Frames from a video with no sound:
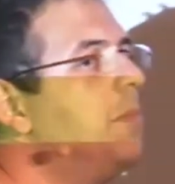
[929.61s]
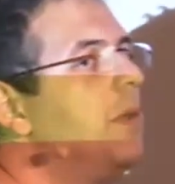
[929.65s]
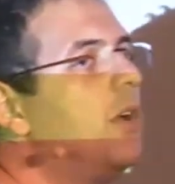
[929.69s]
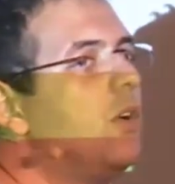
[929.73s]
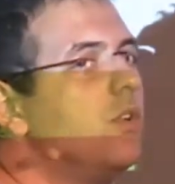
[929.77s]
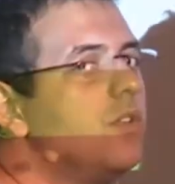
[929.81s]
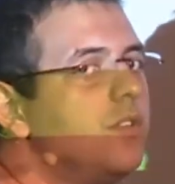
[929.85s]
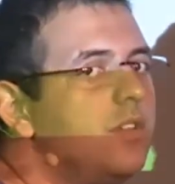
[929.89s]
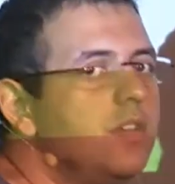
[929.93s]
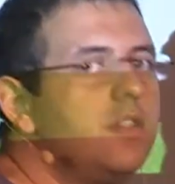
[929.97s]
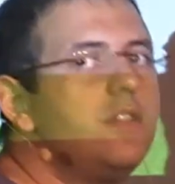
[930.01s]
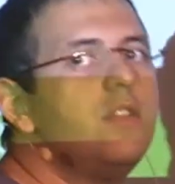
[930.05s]

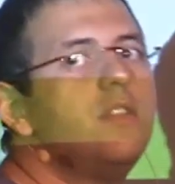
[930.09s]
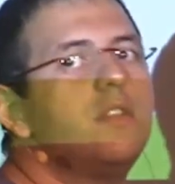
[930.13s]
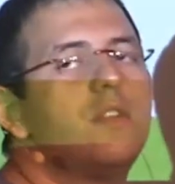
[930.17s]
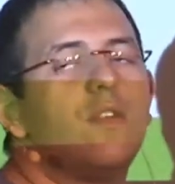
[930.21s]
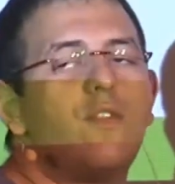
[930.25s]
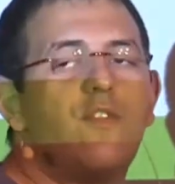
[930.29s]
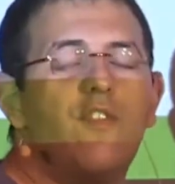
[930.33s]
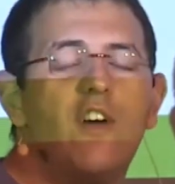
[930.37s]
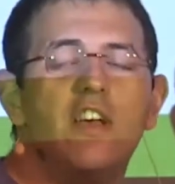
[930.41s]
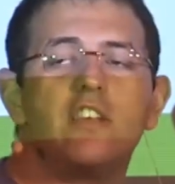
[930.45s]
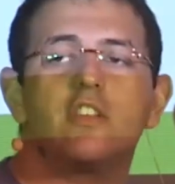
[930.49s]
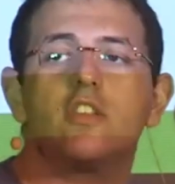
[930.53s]
because this is
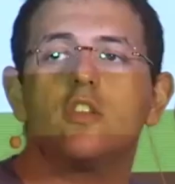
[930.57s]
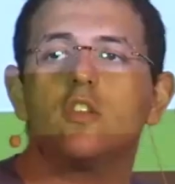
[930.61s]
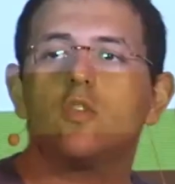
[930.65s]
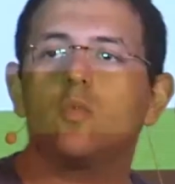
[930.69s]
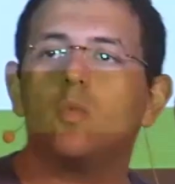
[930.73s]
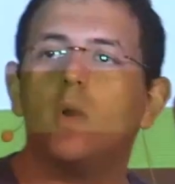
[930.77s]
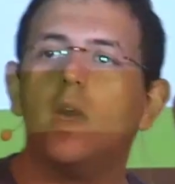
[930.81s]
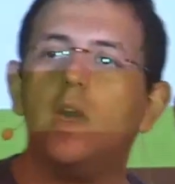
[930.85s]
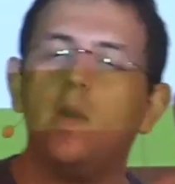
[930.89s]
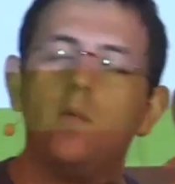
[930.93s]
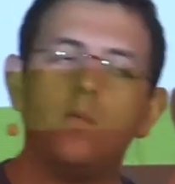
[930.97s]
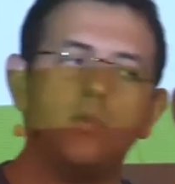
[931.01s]
the
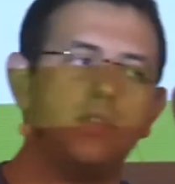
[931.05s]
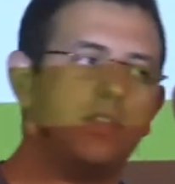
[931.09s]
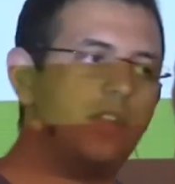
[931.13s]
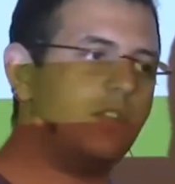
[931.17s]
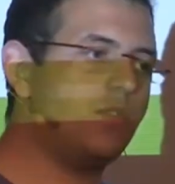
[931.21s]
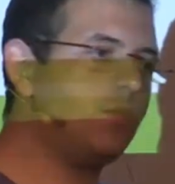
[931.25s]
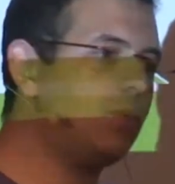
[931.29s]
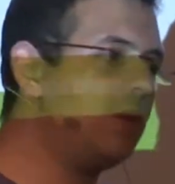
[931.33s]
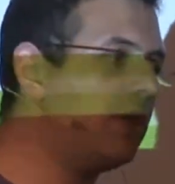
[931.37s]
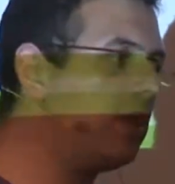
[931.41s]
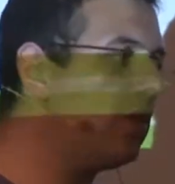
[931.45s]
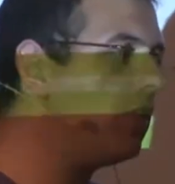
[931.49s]
fastest way
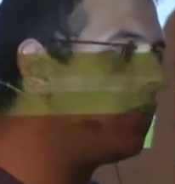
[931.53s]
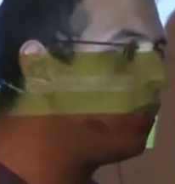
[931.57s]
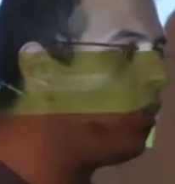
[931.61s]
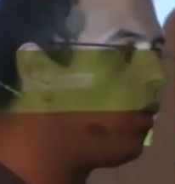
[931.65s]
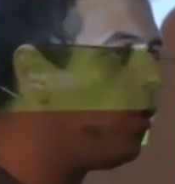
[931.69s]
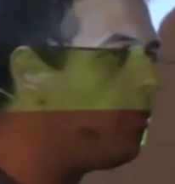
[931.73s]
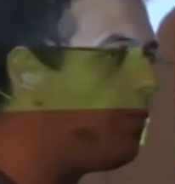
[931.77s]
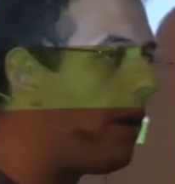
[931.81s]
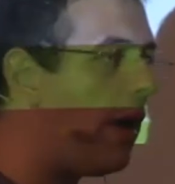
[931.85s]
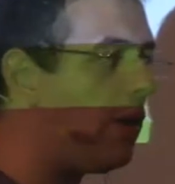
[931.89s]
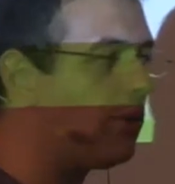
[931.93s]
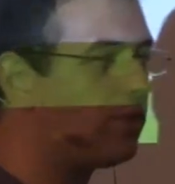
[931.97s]
that we can
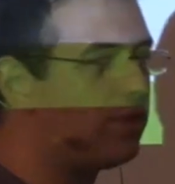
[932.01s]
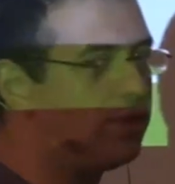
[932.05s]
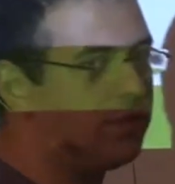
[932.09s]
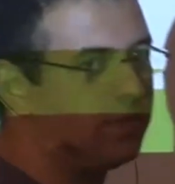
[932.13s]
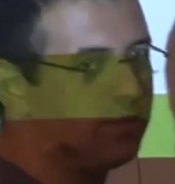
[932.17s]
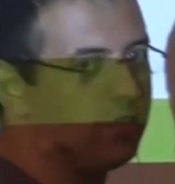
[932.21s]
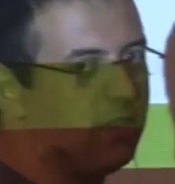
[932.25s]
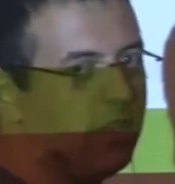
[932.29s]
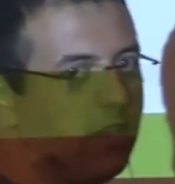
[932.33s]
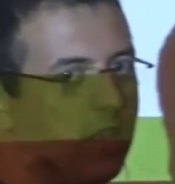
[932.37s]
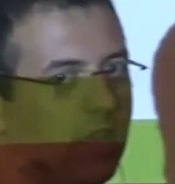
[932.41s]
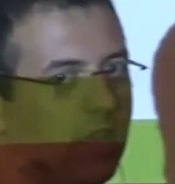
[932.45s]
go about it.